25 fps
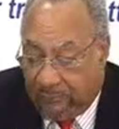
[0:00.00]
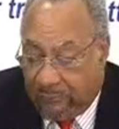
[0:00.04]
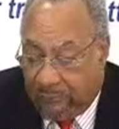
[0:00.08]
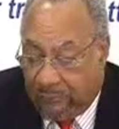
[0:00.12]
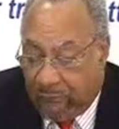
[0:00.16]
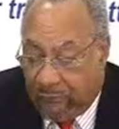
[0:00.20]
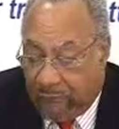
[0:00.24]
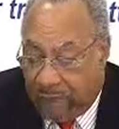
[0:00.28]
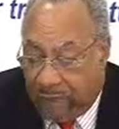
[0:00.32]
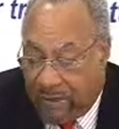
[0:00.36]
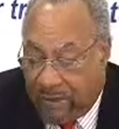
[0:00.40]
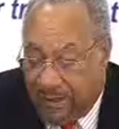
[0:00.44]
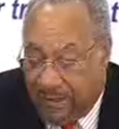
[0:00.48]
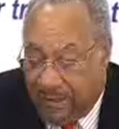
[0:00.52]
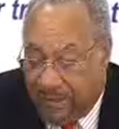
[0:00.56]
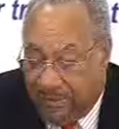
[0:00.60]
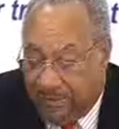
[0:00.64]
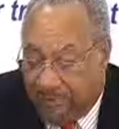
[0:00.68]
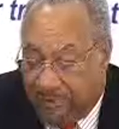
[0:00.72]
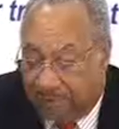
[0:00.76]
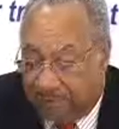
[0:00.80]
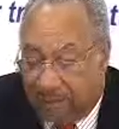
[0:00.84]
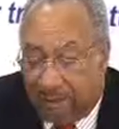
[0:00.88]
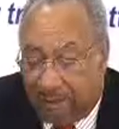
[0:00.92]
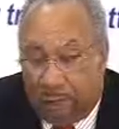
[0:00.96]

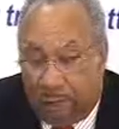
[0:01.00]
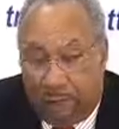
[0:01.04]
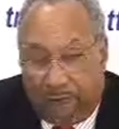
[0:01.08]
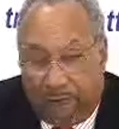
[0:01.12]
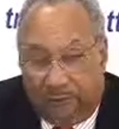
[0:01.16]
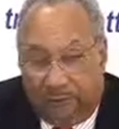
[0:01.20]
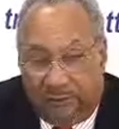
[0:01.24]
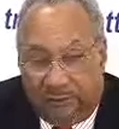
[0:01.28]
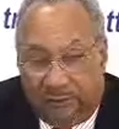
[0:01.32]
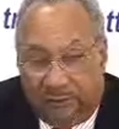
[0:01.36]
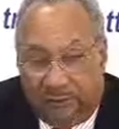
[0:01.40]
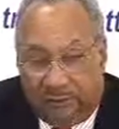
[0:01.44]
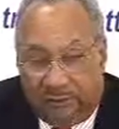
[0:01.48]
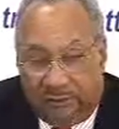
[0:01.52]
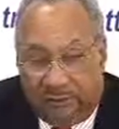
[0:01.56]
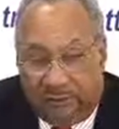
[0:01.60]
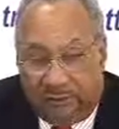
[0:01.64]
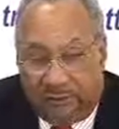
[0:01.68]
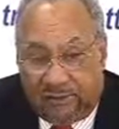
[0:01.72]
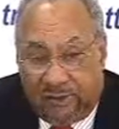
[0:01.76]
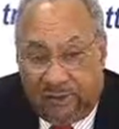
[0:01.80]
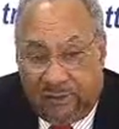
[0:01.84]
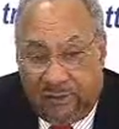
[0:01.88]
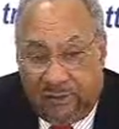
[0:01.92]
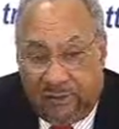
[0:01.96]
range of
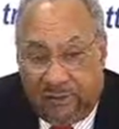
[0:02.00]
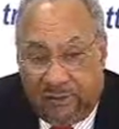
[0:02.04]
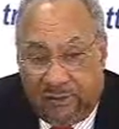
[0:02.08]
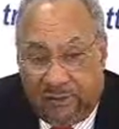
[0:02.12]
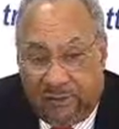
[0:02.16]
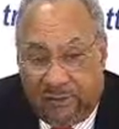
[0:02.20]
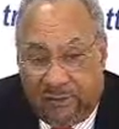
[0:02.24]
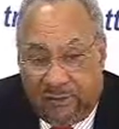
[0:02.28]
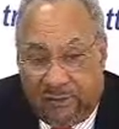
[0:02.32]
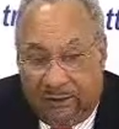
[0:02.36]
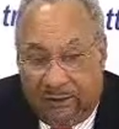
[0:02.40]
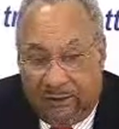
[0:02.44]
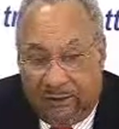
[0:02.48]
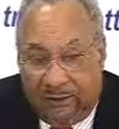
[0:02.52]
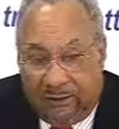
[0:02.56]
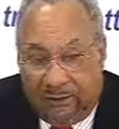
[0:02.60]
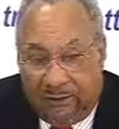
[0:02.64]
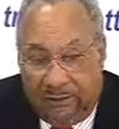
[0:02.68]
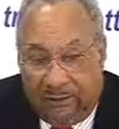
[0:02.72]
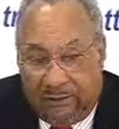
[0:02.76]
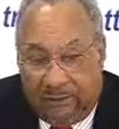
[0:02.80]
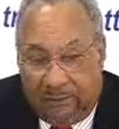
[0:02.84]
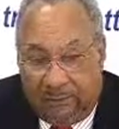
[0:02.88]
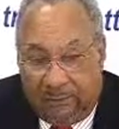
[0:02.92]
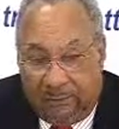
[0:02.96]
provisions in there,
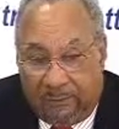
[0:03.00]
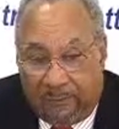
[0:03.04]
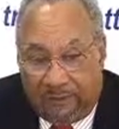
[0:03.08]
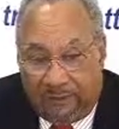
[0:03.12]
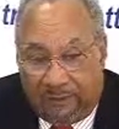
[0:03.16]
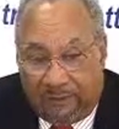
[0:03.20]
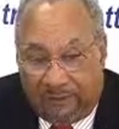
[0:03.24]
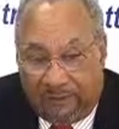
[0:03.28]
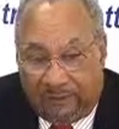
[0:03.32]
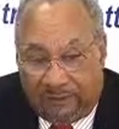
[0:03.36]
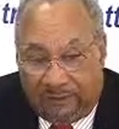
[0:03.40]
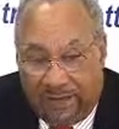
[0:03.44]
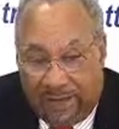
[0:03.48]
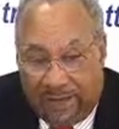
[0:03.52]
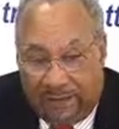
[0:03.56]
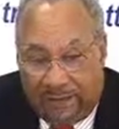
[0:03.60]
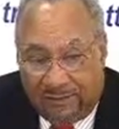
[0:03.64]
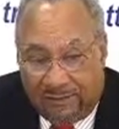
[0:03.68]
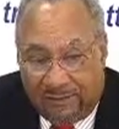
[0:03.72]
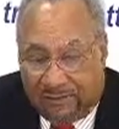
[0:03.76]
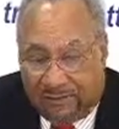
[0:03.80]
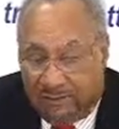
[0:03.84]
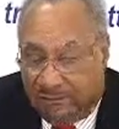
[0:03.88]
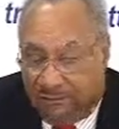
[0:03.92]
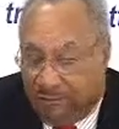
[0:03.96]
the
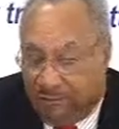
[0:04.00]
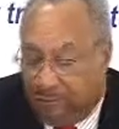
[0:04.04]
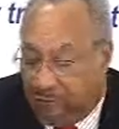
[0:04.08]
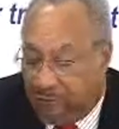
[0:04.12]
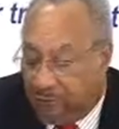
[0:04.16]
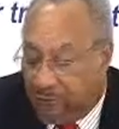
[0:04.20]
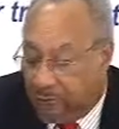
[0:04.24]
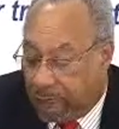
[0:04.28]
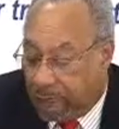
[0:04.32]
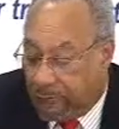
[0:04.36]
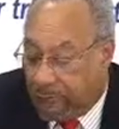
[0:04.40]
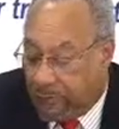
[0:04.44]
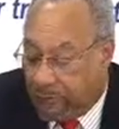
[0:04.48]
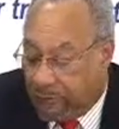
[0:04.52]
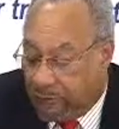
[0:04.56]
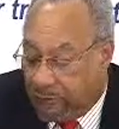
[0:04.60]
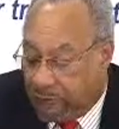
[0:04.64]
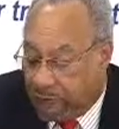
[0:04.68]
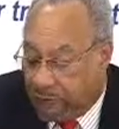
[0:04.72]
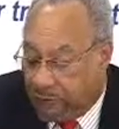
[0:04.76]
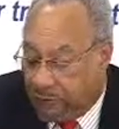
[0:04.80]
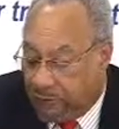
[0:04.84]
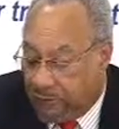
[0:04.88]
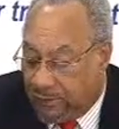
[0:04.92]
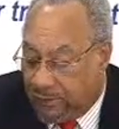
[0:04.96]
size of the European
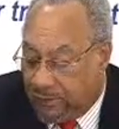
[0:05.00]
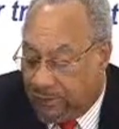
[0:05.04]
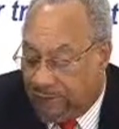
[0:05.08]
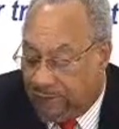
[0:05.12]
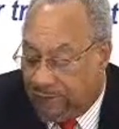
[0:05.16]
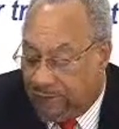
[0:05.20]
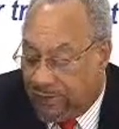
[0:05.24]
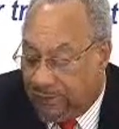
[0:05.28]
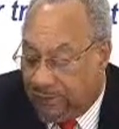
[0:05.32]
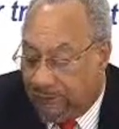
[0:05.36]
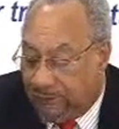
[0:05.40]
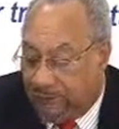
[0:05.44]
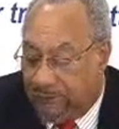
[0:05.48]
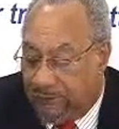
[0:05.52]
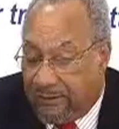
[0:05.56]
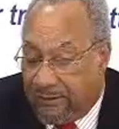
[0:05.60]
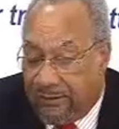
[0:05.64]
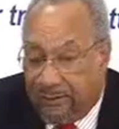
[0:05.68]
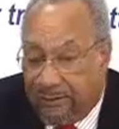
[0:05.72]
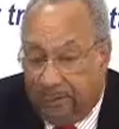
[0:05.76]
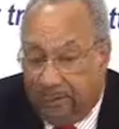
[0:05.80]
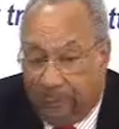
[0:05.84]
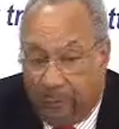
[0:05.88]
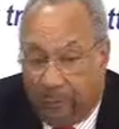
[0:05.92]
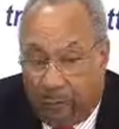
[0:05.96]
Union itself,
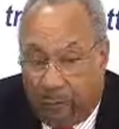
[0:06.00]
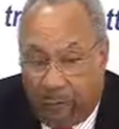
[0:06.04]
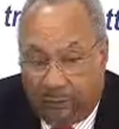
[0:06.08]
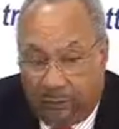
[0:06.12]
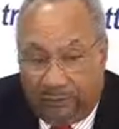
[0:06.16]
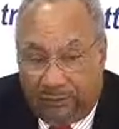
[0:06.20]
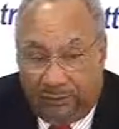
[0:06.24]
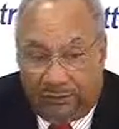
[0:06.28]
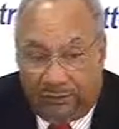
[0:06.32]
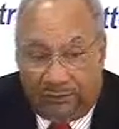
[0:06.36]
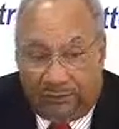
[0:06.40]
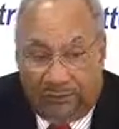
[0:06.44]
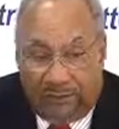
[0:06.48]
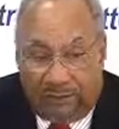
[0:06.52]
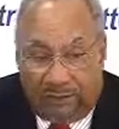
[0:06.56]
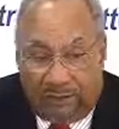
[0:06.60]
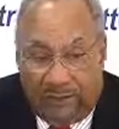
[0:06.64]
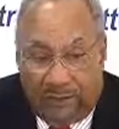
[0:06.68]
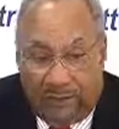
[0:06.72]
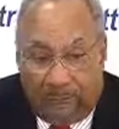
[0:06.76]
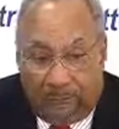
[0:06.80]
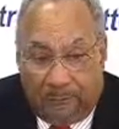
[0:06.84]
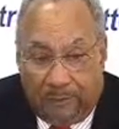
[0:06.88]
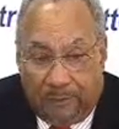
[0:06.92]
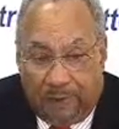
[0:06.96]
the importance of
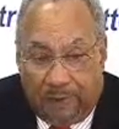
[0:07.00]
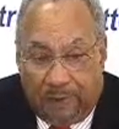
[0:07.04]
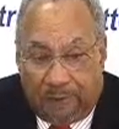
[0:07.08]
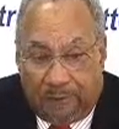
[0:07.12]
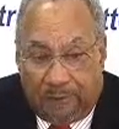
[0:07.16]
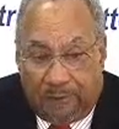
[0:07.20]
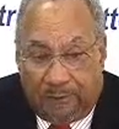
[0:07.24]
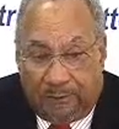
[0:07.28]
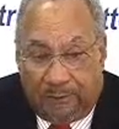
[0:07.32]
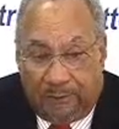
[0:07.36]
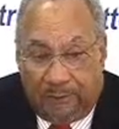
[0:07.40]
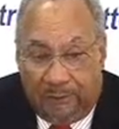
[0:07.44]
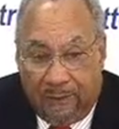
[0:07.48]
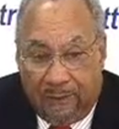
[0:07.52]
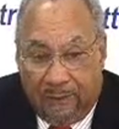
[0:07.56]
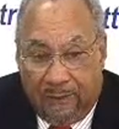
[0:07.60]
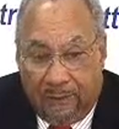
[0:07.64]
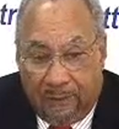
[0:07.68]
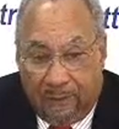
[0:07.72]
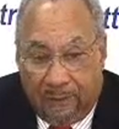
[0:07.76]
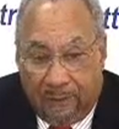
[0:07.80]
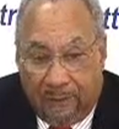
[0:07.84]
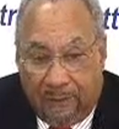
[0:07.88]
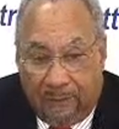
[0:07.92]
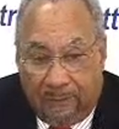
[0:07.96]
that market
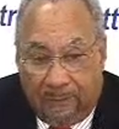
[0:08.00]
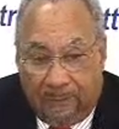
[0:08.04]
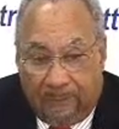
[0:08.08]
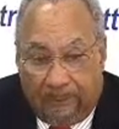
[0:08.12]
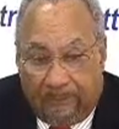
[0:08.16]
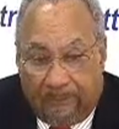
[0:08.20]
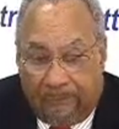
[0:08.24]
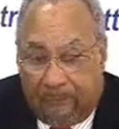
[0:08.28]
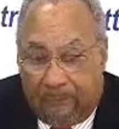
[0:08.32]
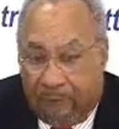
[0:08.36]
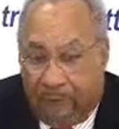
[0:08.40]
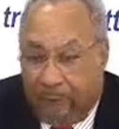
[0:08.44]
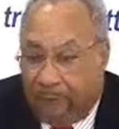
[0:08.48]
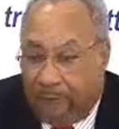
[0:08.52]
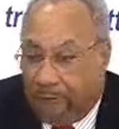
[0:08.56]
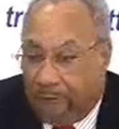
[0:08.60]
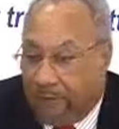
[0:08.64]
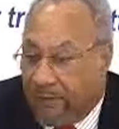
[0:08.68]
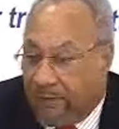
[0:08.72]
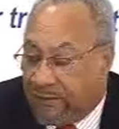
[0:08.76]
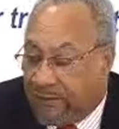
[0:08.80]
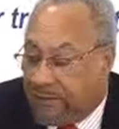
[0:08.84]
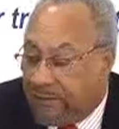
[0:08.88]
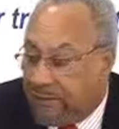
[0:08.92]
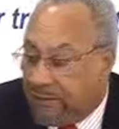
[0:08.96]
for
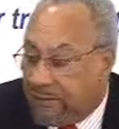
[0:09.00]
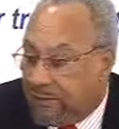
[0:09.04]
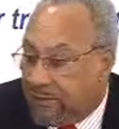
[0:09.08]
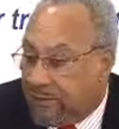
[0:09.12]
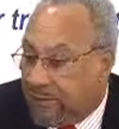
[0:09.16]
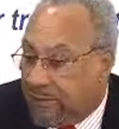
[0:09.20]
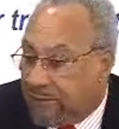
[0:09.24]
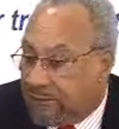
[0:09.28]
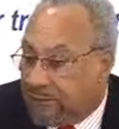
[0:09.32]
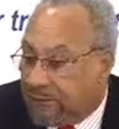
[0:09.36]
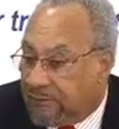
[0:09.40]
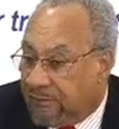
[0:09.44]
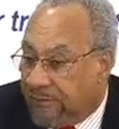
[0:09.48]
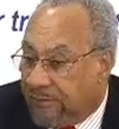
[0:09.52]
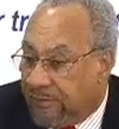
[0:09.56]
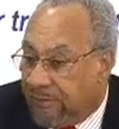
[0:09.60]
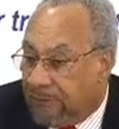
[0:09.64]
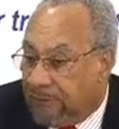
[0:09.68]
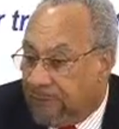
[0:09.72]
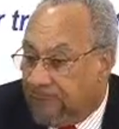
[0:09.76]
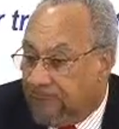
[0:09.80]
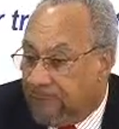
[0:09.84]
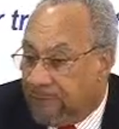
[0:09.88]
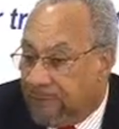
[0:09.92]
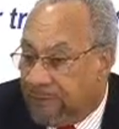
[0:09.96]
our external
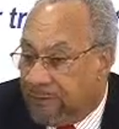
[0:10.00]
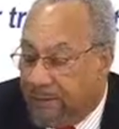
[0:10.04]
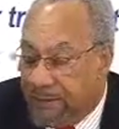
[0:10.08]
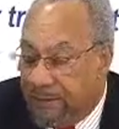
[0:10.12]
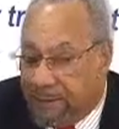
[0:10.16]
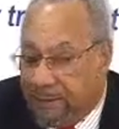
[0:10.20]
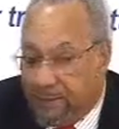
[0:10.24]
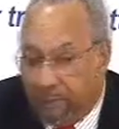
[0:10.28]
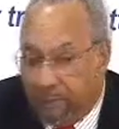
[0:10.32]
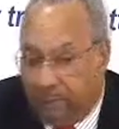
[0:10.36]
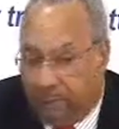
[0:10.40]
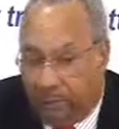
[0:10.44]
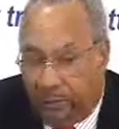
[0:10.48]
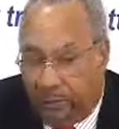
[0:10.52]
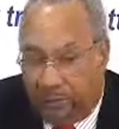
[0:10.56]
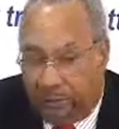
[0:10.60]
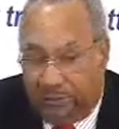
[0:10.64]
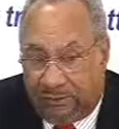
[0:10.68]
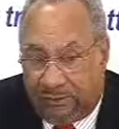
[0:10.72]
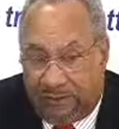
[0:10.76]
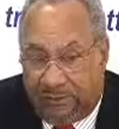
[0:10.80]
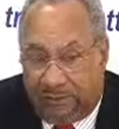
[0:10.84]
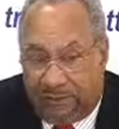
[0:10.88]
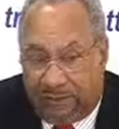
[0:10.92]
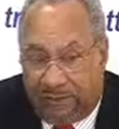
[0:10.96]
trade, the
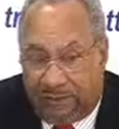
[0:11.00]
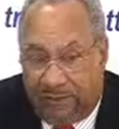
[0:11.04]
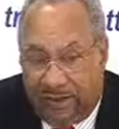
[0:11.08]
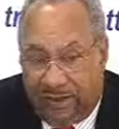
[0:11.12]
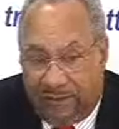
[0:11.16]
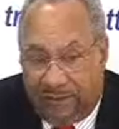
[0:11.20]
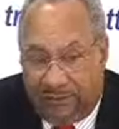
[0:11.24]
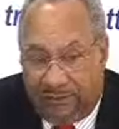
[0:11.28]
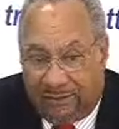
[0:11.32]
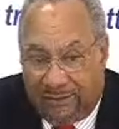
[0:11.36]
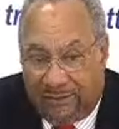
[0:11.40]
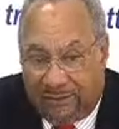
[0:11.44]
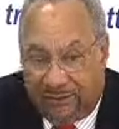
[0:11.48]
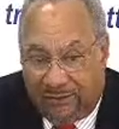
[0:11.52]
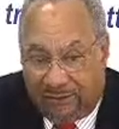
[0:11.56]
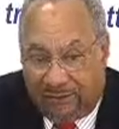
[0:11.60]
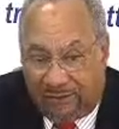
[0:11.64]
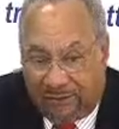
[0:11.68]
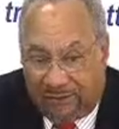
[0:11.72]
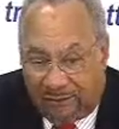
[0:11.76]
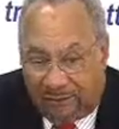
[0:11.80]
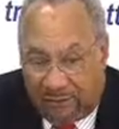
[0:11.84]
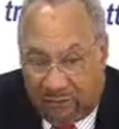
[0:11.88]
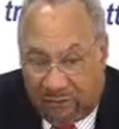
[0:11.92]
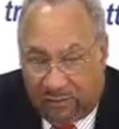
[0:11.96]
importance of that as
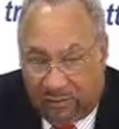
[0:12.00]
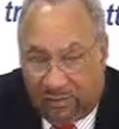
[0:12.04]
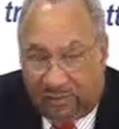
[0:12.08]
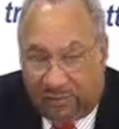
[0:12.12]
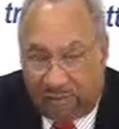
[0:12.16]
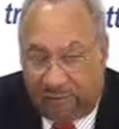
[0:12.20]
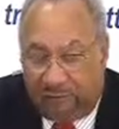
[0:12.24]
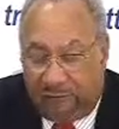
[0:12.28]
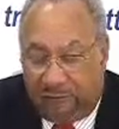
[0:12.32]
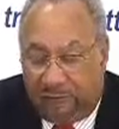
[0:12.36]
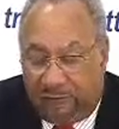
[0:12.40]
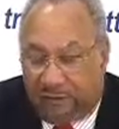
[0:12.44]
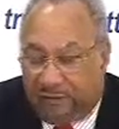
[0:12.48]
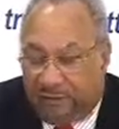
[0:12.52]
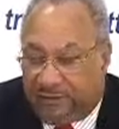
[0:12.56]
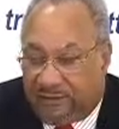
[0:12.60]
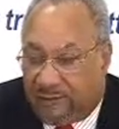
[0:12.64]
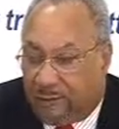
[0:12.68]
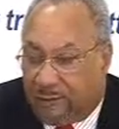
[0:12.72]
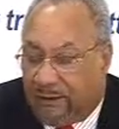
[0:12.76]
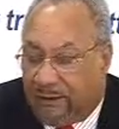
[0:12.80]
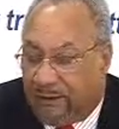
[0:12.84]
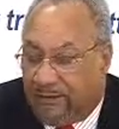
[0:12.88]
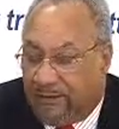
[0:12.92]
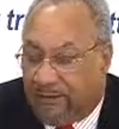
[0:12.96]
a source of
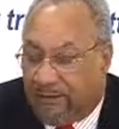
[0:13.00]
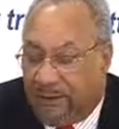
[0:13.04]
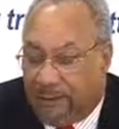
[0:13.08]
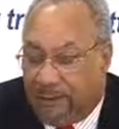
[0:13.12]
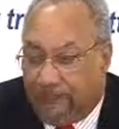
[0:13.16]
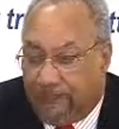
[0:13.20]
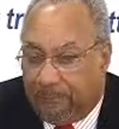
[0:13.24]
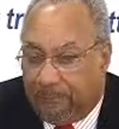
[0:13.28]
investment,